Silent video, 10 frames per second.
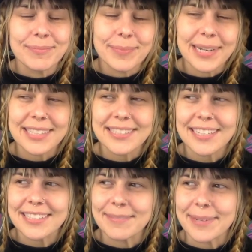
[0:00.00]
But I
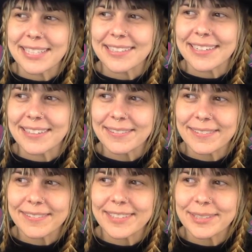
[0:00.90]
said to
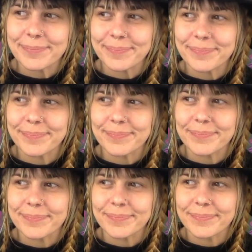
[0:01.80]
myself,
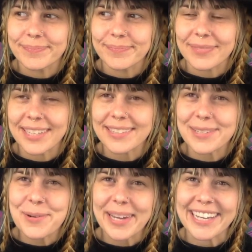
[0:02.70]
it's
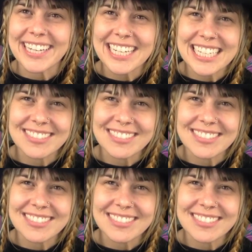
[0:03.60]
okay.